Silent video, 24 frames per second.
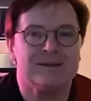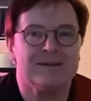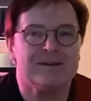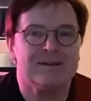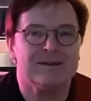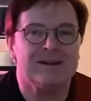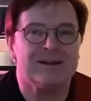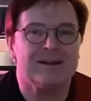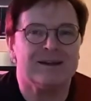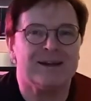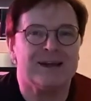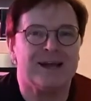
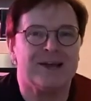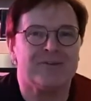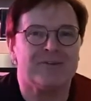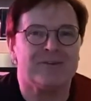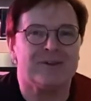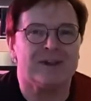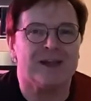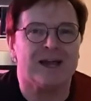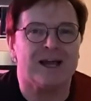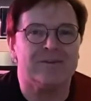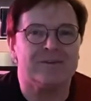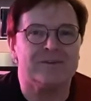a natural
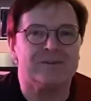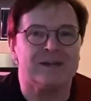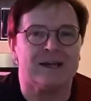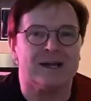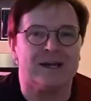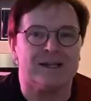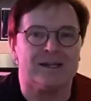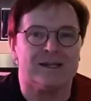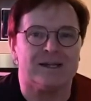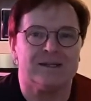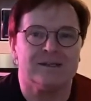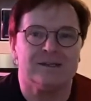
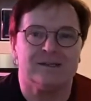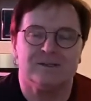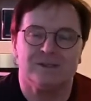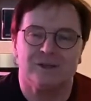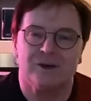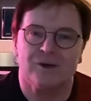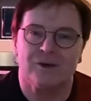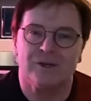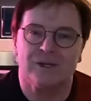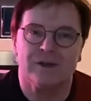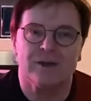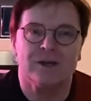lifestyle, and
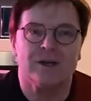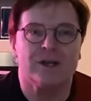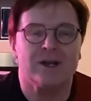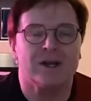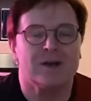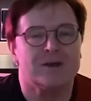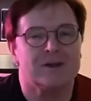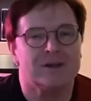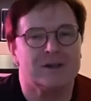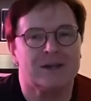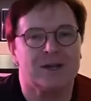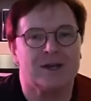so you're going to go
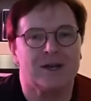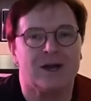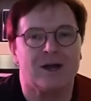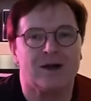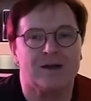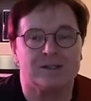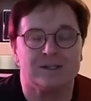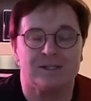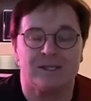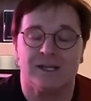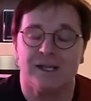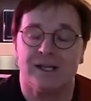to the
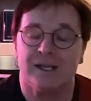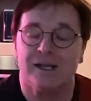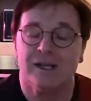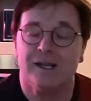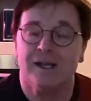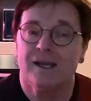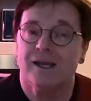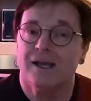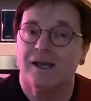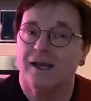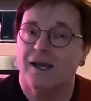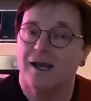doctor and,
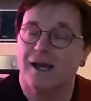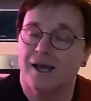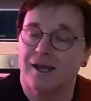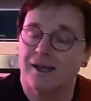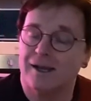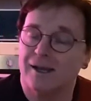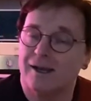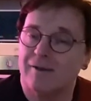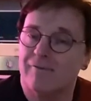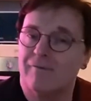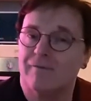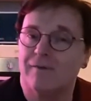and,
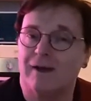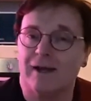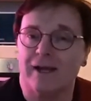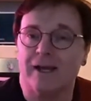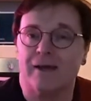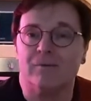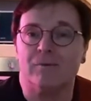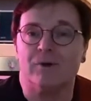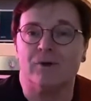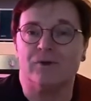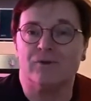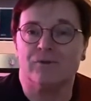and find
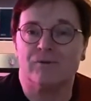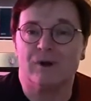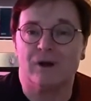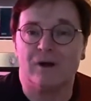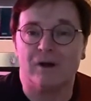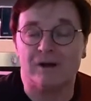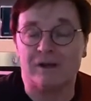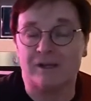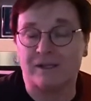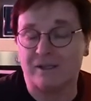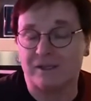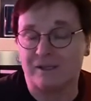out what's
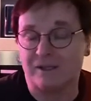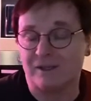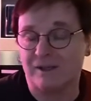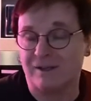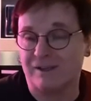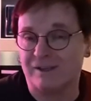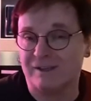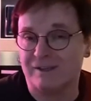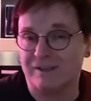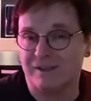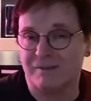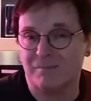wrong. You,
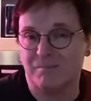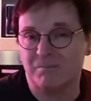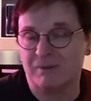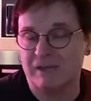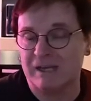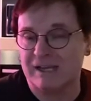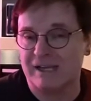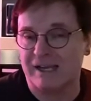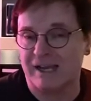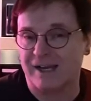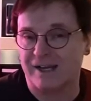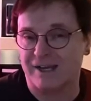you, you
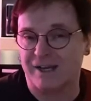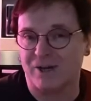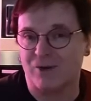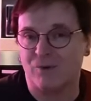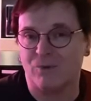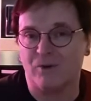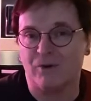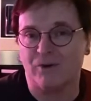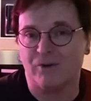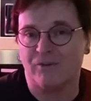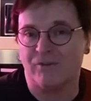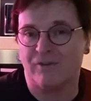kind of know
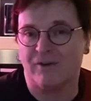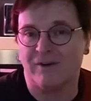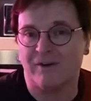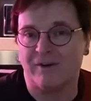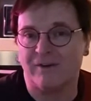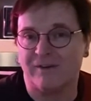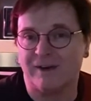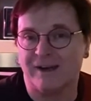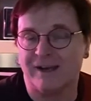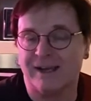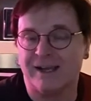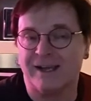what's wrong,
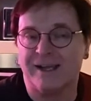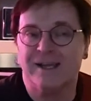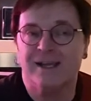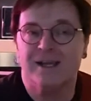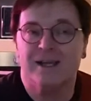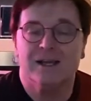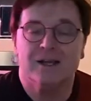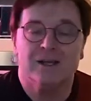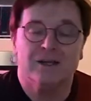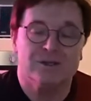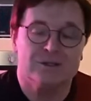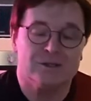right?
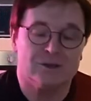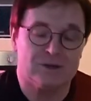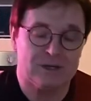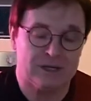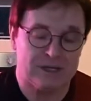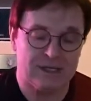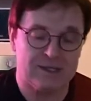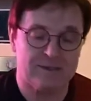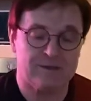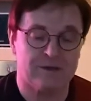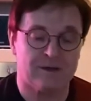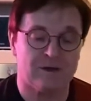So you
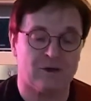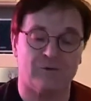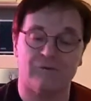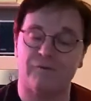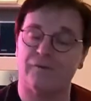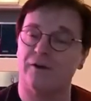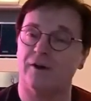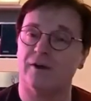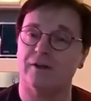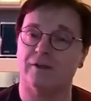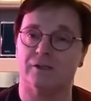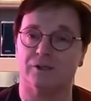need to go
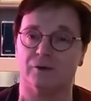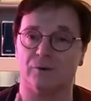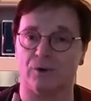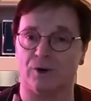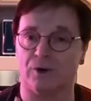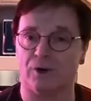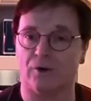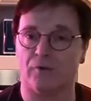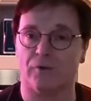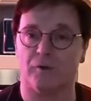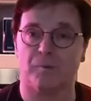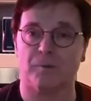first to an
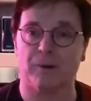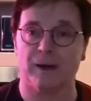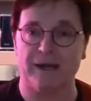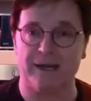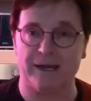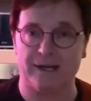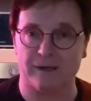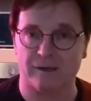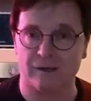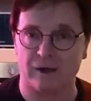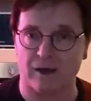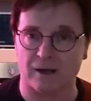
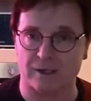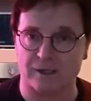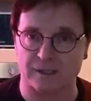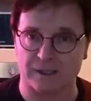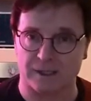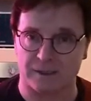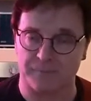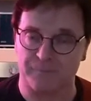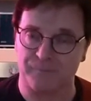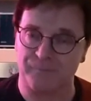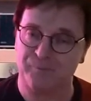orthopedic doctor.